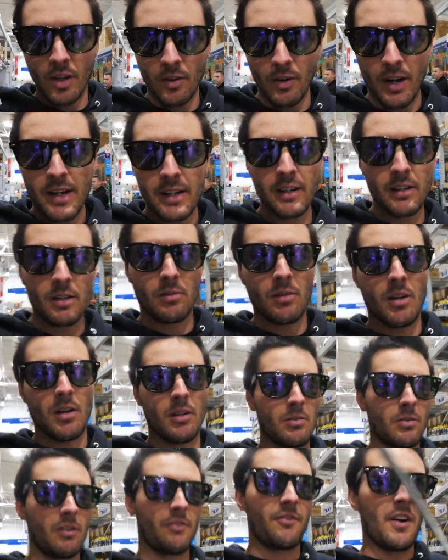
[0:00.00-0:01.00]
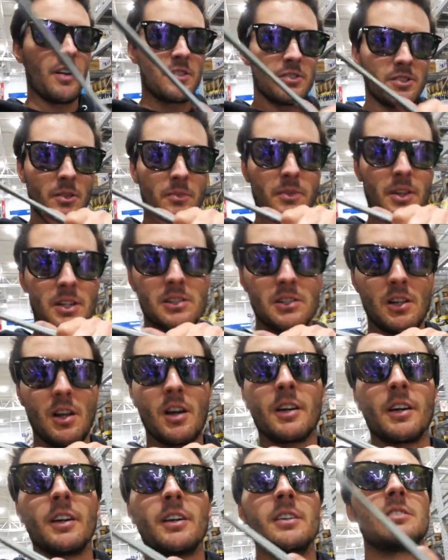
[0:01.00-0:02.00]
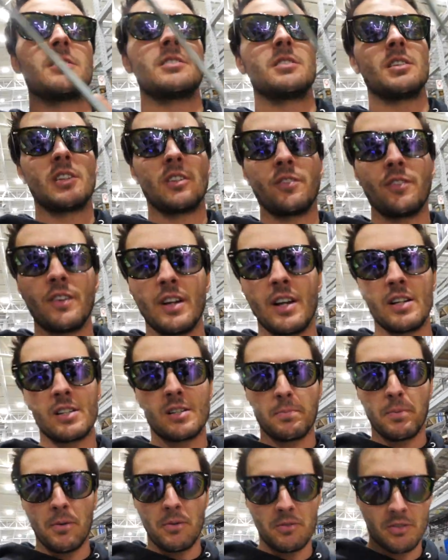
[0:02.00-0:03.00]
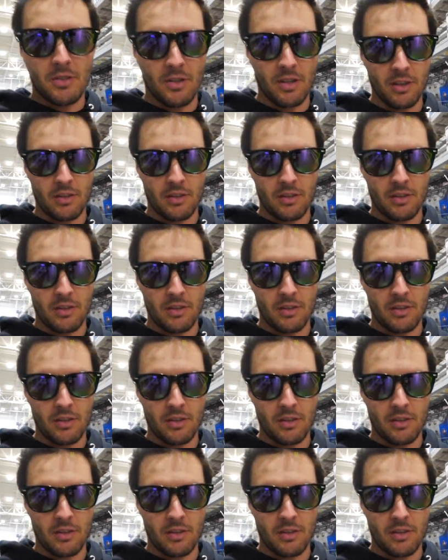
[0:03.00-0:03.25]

All right, well, we found something that's longer. It's six feet as opposed to